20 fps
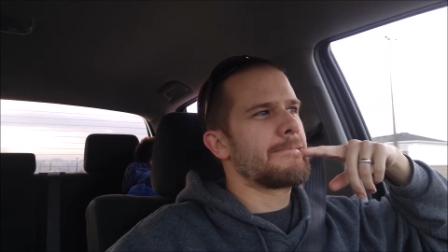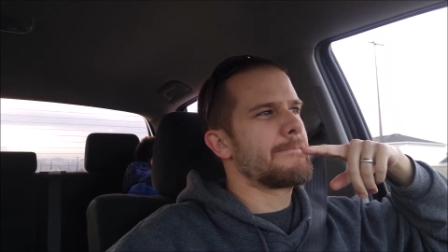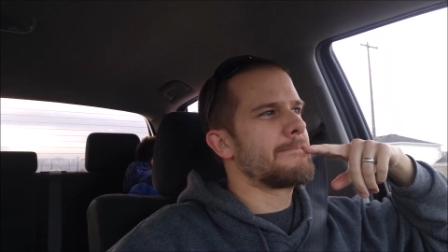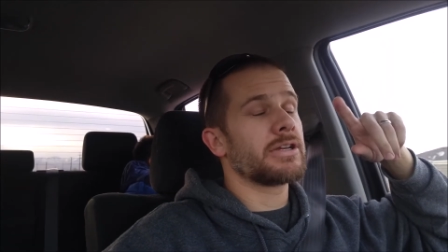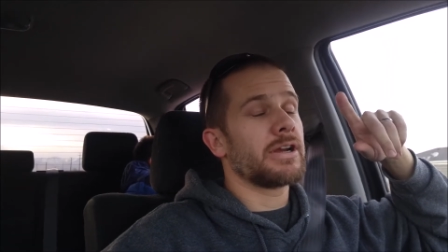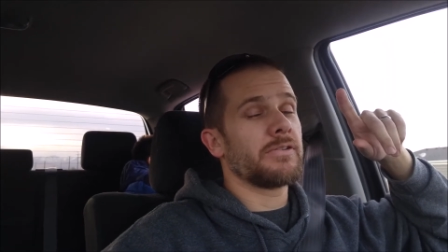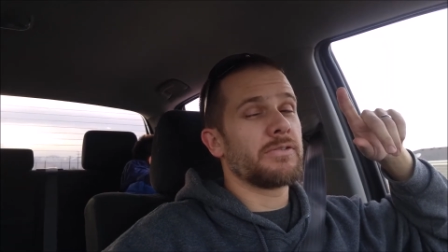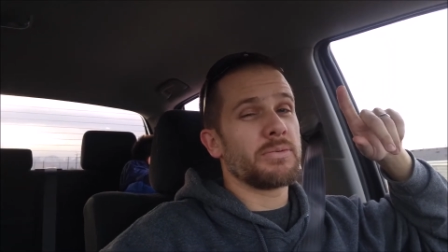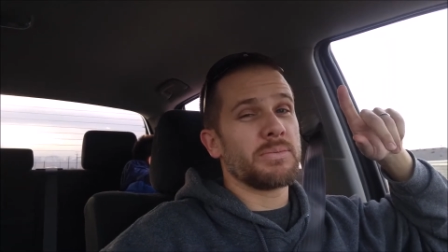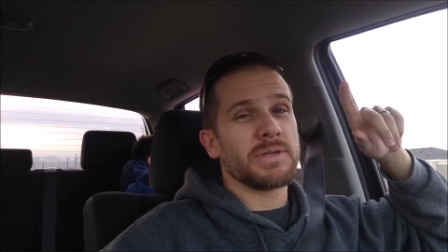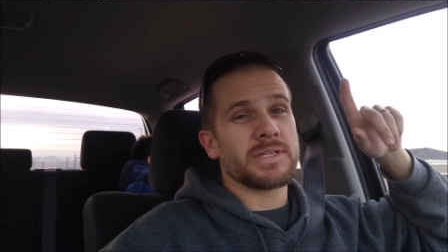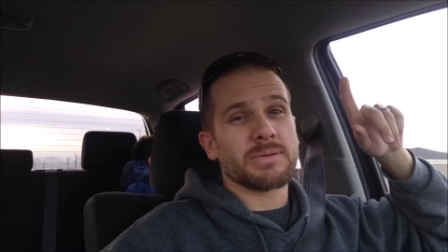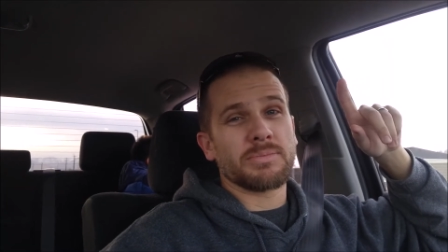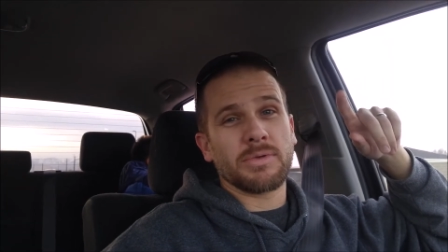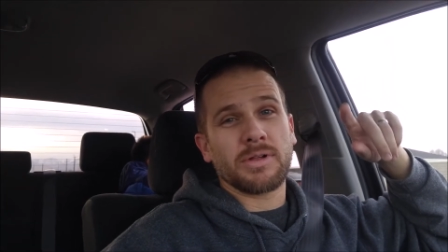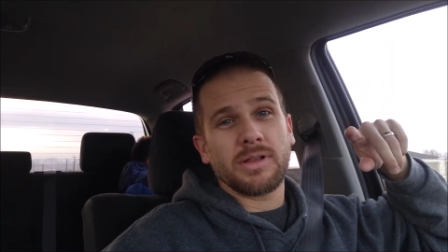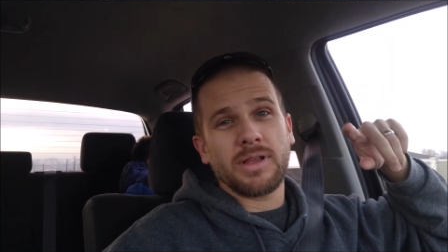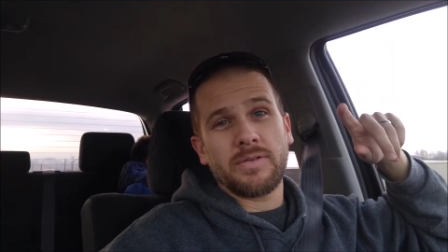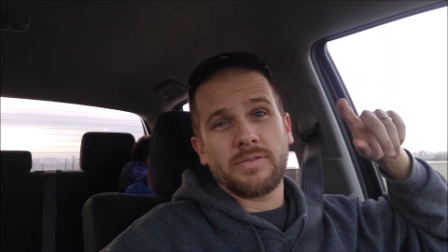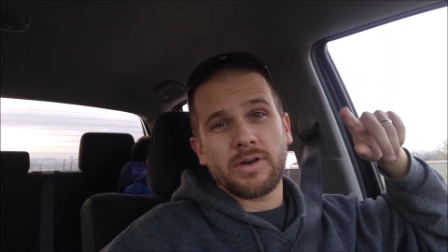It's gonna have to be
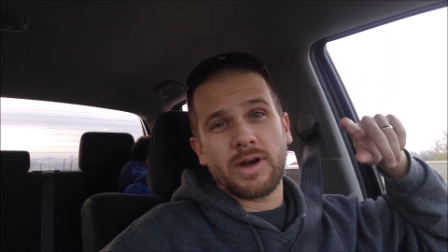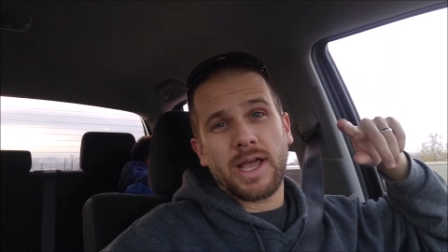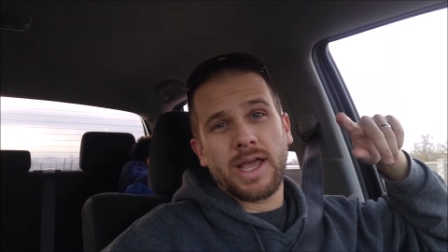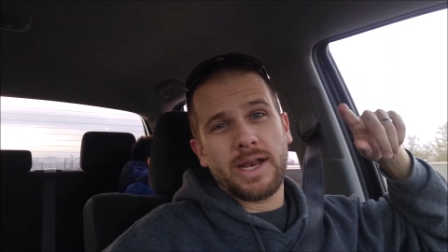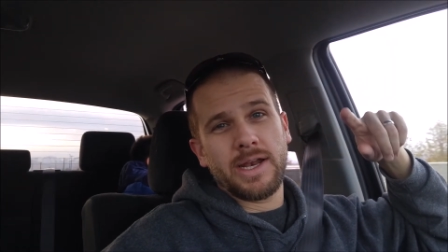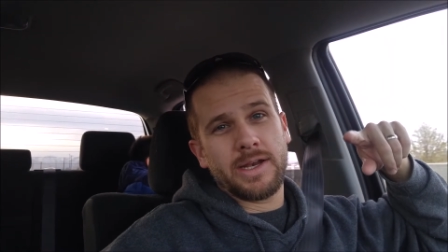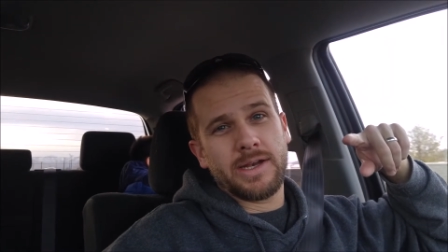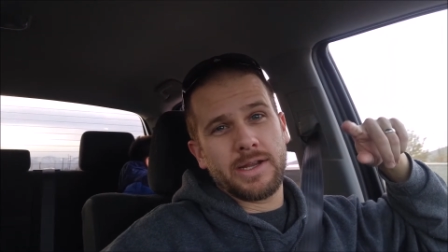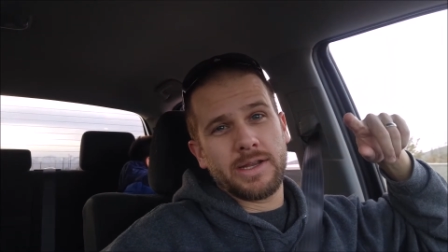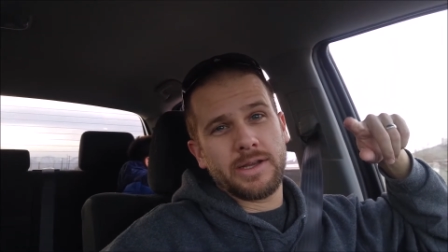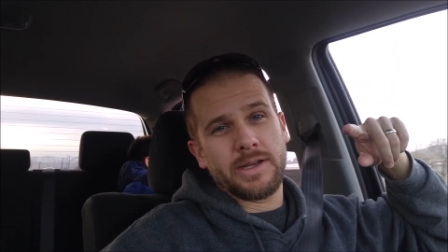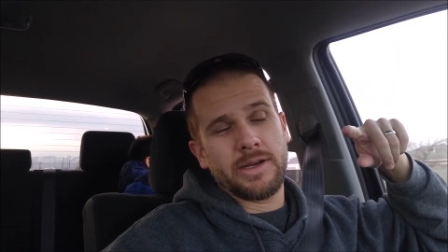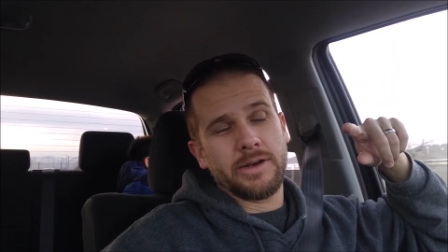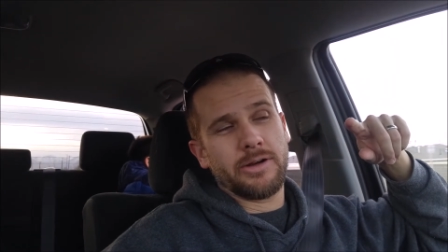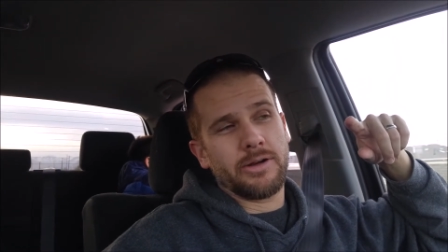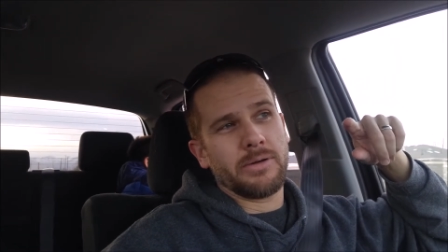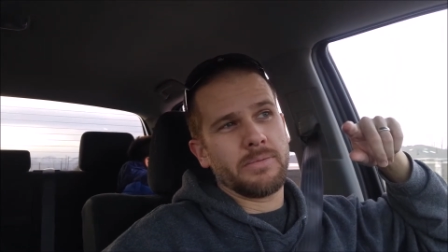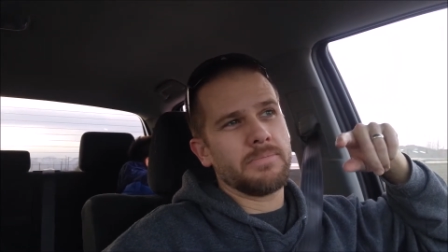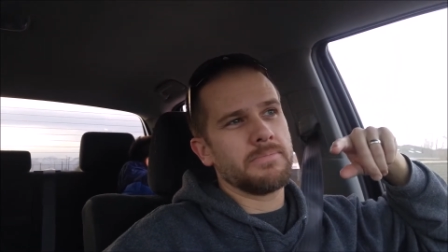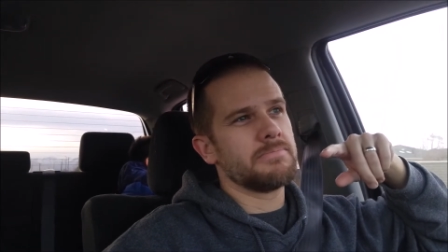some clever editing
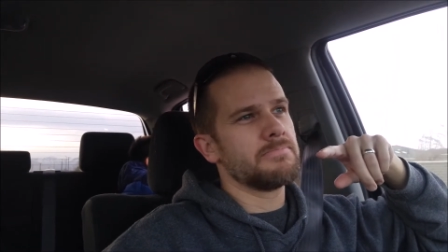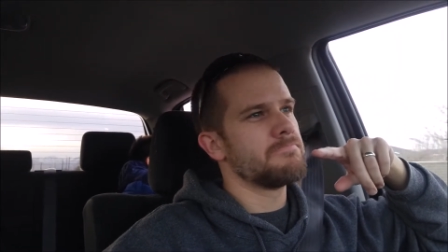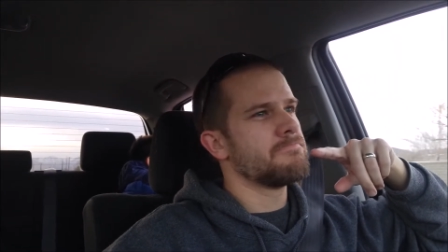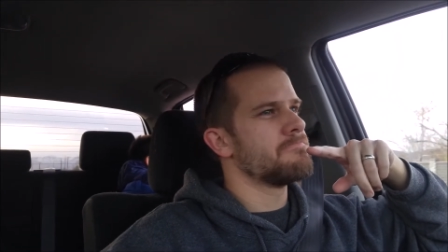here.